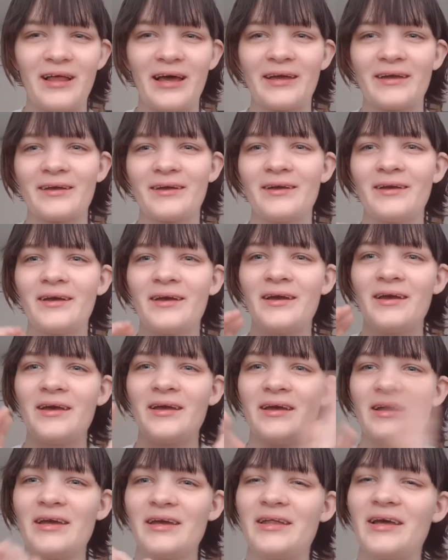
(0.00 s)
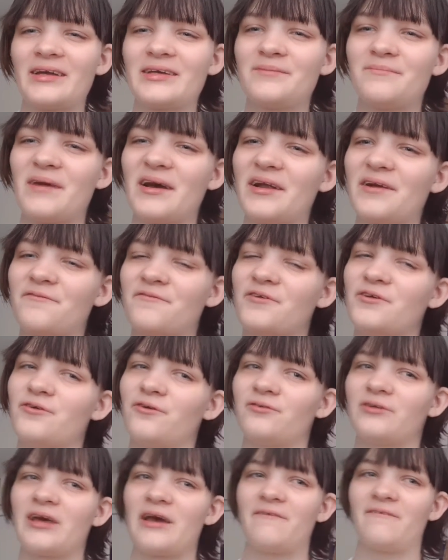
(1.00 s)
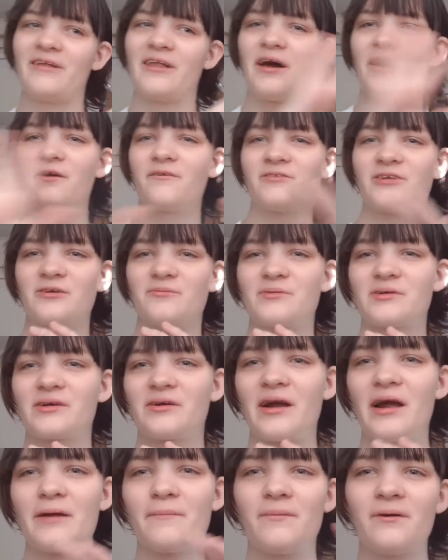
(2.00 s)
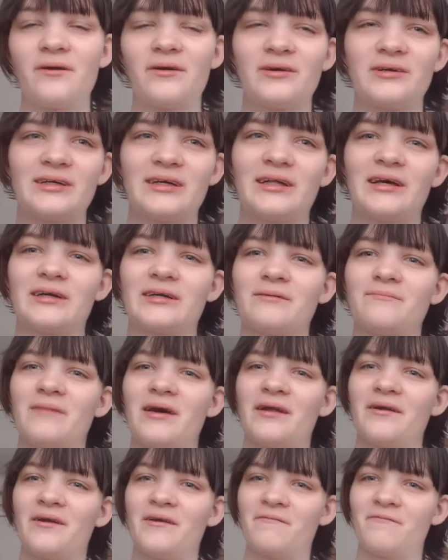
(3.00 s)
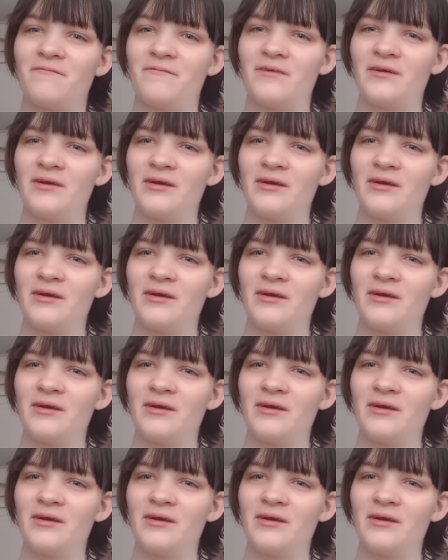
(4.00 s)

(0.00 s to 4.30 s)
Like, it doesn't matter if you don't have a lot of subscribers. It doesn't matter if